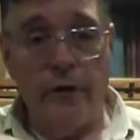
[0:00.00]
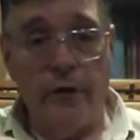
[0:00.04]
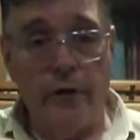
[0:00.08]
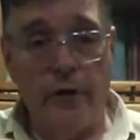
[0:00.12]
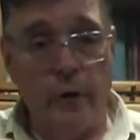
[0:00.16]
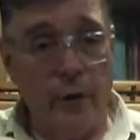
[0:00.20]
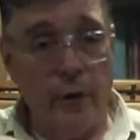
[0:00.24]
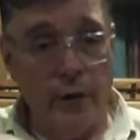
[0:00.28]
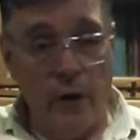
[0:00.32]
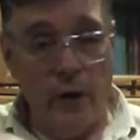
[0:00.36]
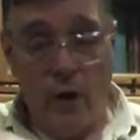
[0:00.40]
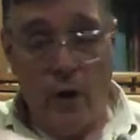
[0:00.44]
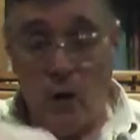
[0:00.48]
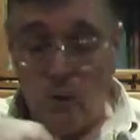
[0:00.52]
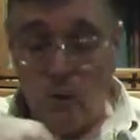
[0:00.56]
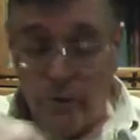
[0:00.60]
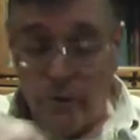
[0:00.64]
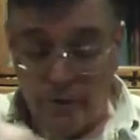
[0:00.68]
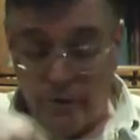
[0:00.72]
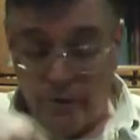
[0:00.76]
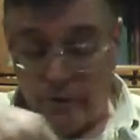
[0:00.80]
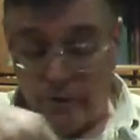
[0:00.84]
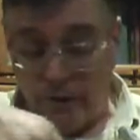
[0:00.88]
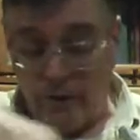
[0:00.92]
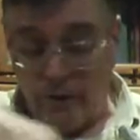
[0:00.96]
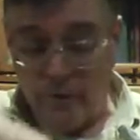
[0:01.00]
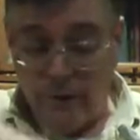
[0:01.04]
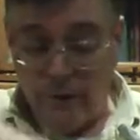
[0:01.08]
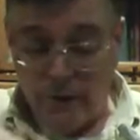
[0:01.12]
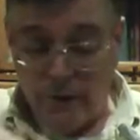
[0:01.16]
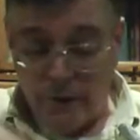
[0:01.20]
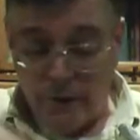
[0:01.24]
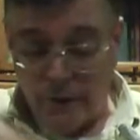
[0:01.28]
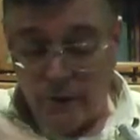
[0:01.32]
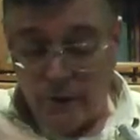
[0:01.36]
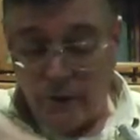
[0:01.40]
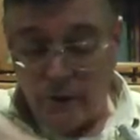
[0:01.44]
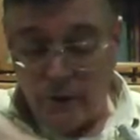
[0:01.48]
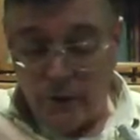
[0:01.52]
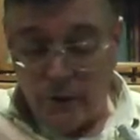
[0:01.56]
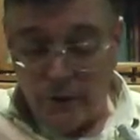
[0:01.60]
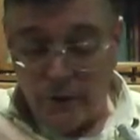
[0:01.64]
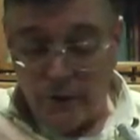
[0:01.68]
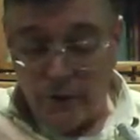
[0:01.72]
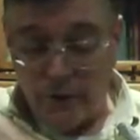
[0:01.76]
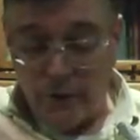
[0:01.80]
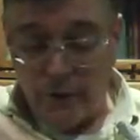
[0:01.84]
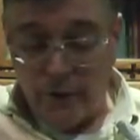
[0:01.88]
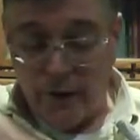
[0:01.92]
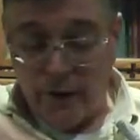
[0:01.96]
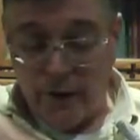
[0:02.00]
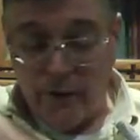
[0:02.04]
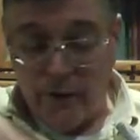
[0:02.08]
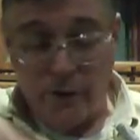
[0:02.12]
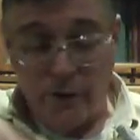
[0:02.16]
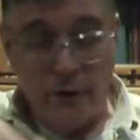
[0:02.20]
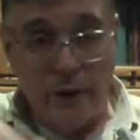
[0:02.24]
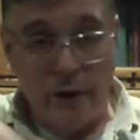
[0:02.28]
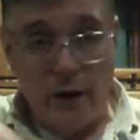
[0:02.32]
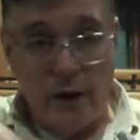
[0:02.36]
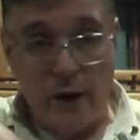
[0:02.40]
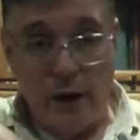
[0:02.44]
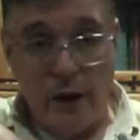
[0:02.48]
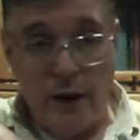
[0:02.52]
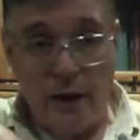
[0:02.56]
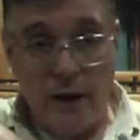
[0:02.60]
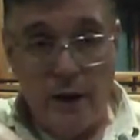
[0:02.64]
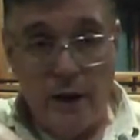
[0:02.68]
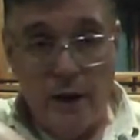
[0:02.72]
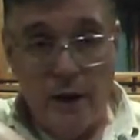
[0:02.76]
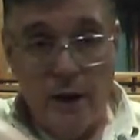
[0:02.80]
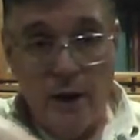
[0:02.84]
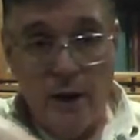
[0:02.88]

so we know it's slender because the closest vowel is the I.